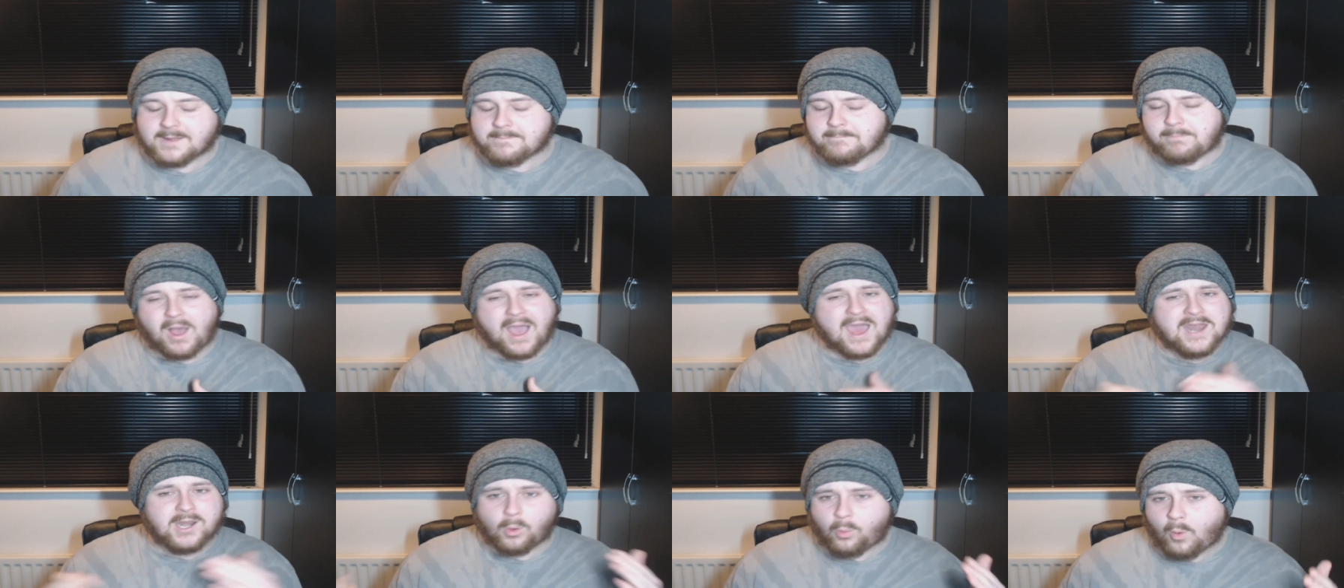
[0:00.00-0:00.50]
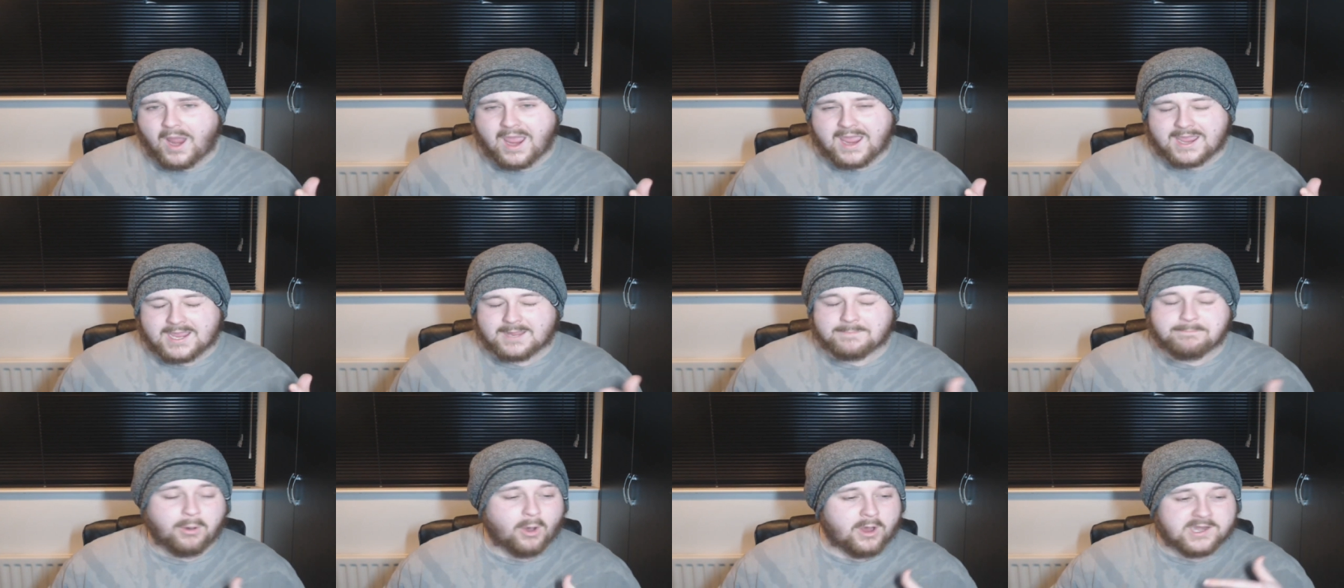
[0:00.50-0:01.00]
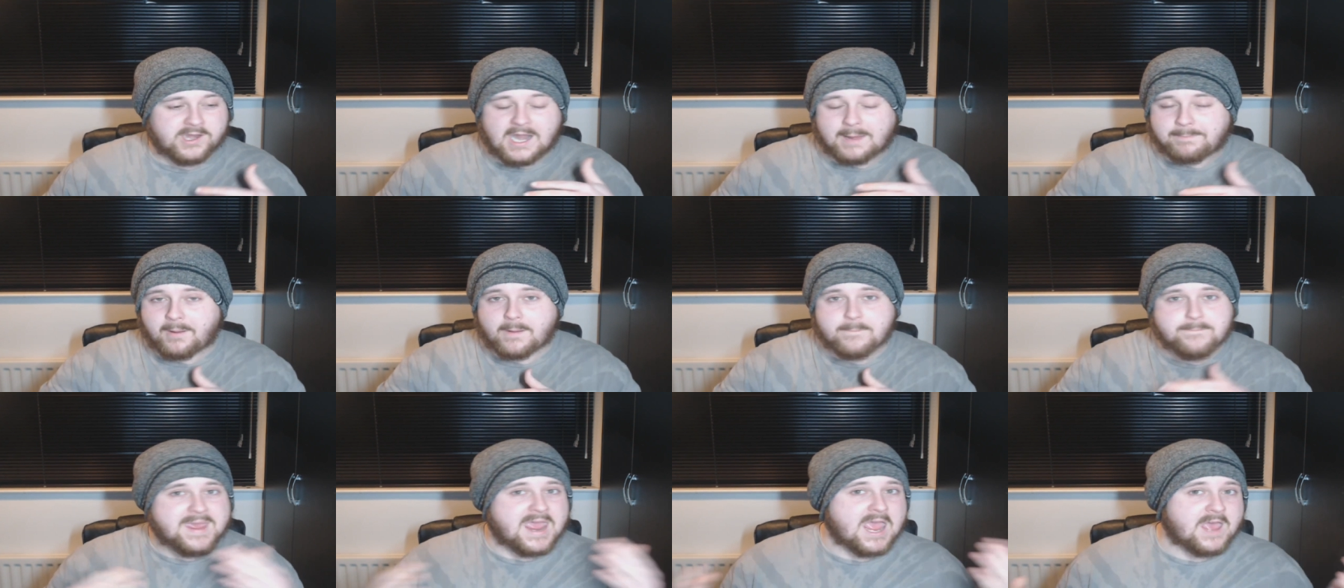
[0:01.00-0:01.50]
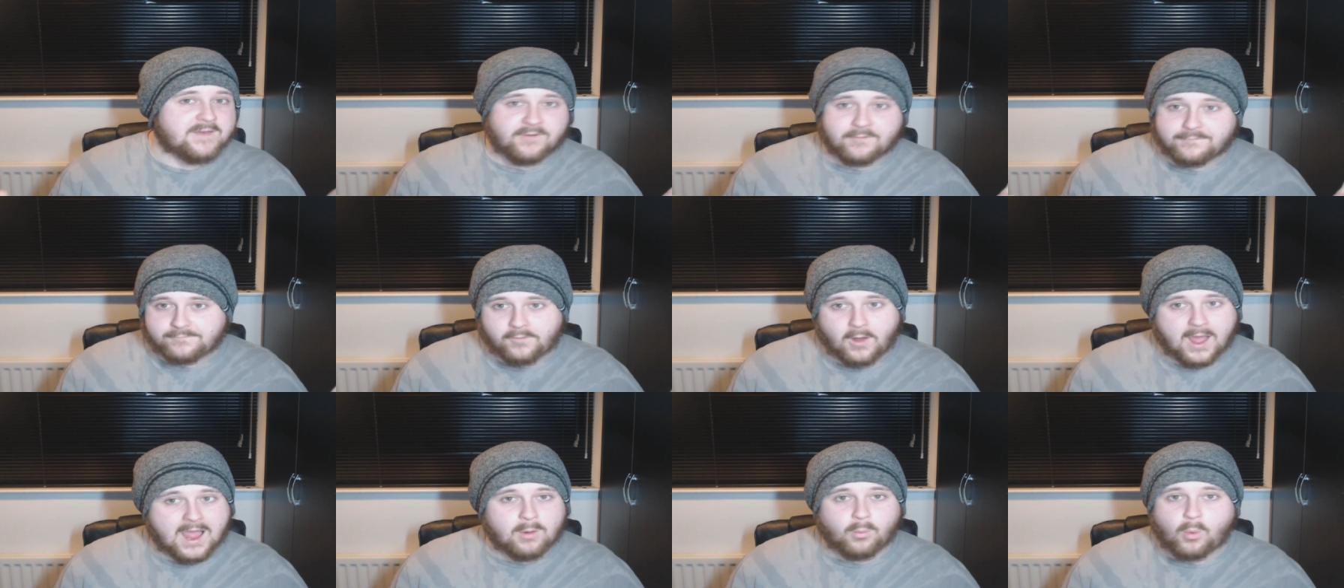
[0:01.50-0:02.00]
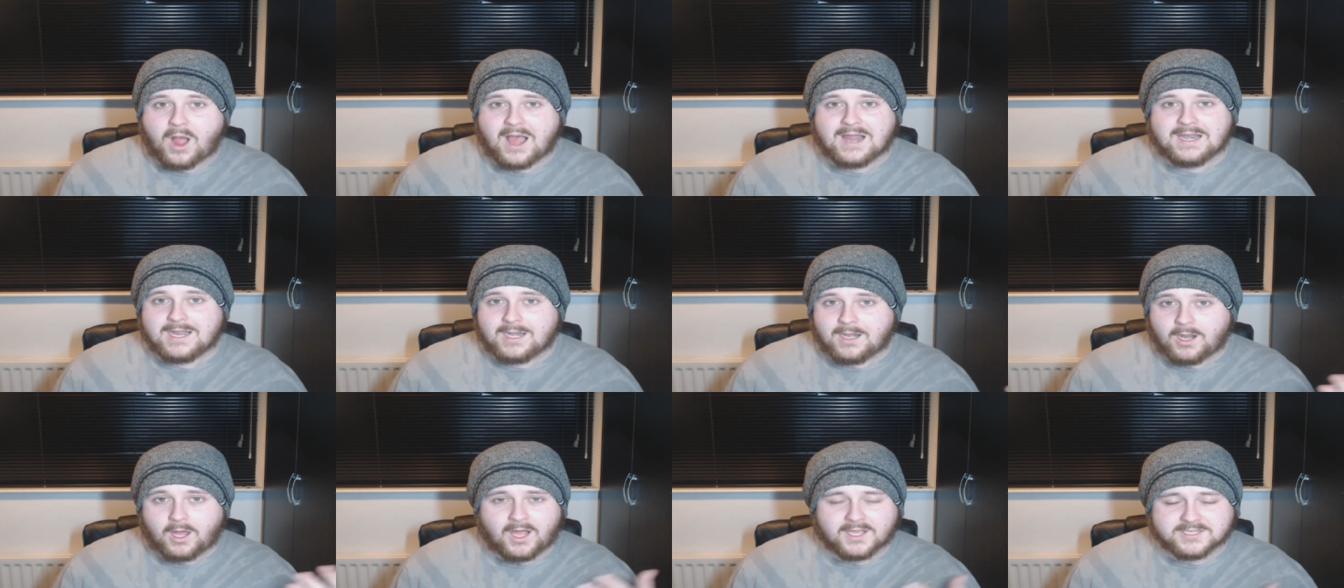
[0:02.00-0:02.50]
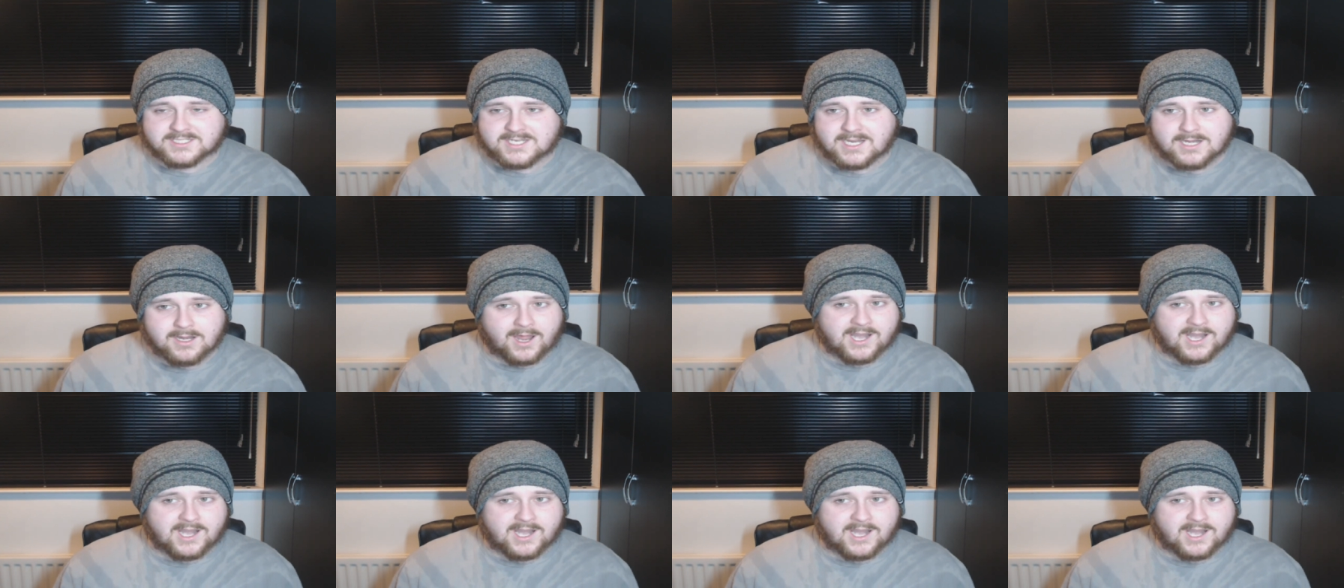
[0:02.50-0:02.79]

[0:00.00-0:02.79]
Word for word: And by the way, putting up a bit of a fight while it lasted.